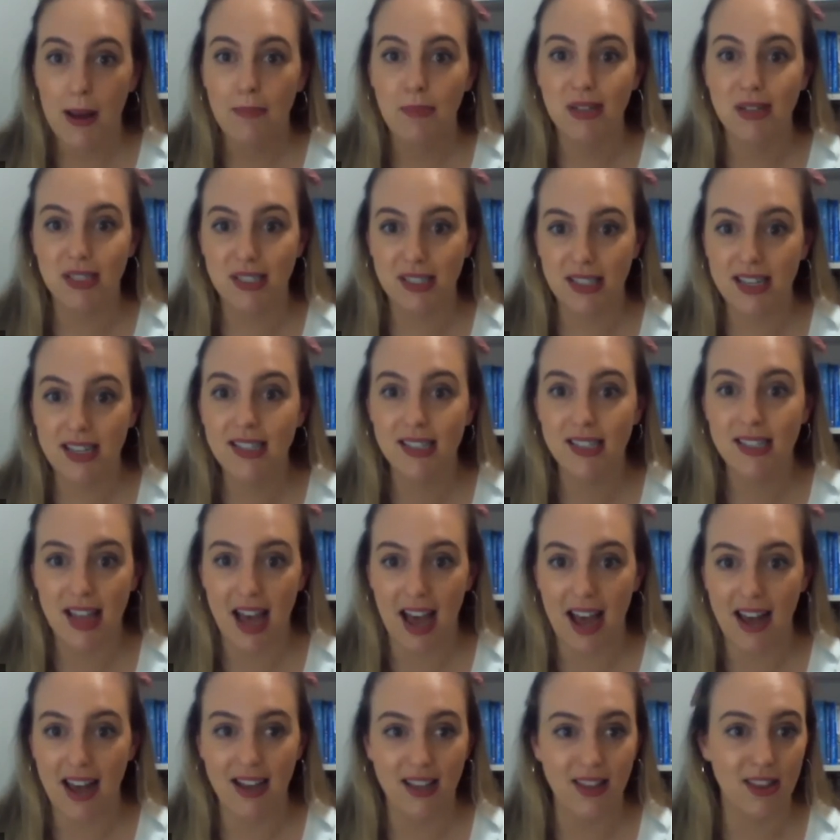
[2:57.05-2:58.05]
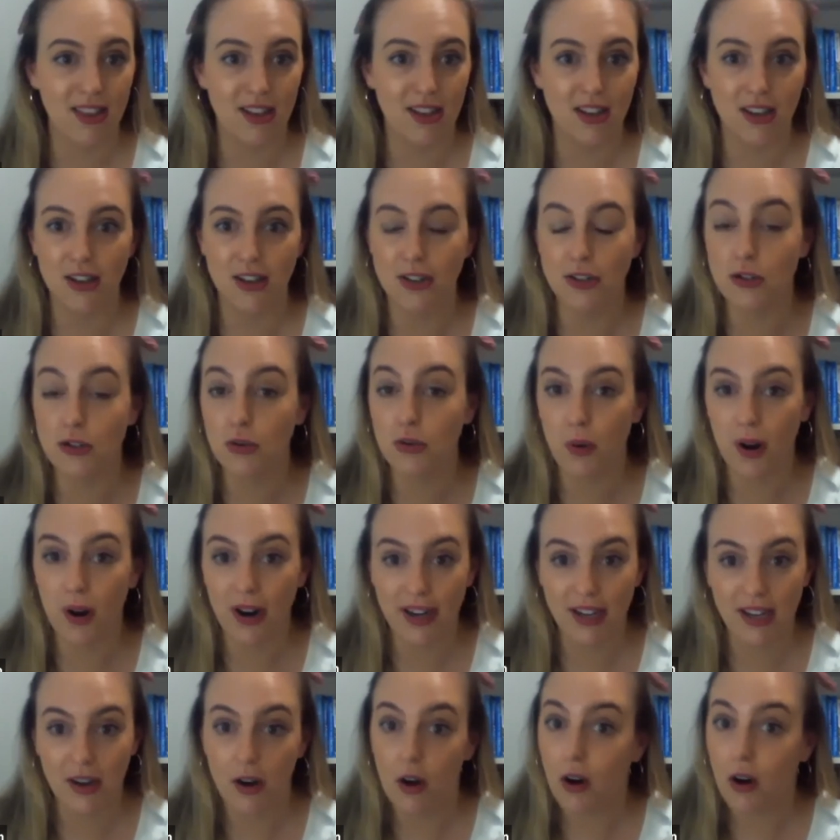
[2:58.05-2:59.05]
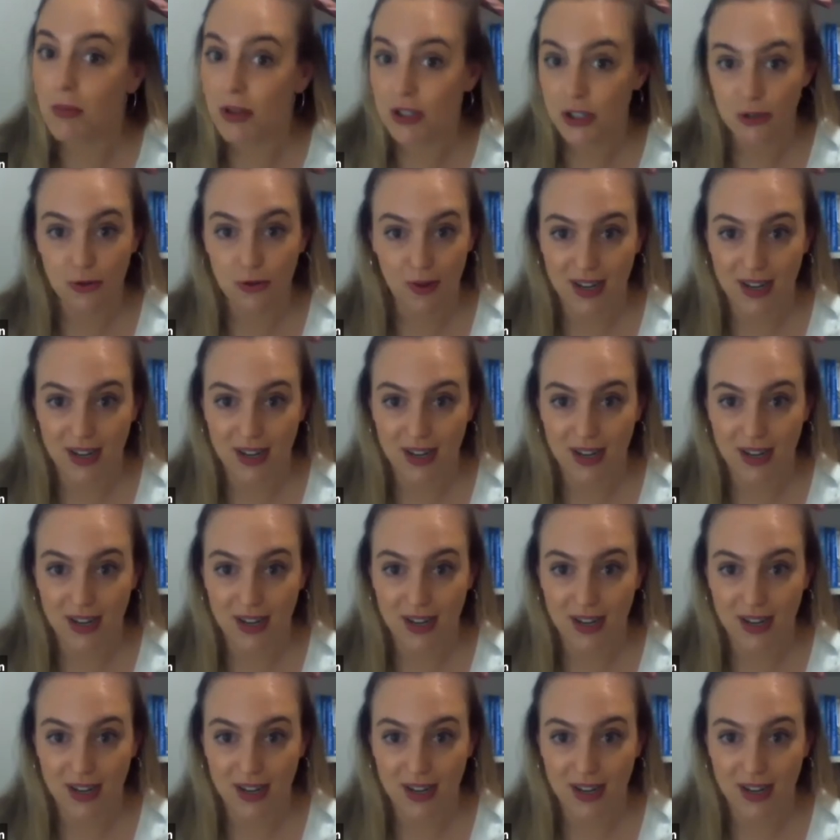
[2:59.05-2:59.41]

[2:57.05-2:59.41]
But since then, in the almost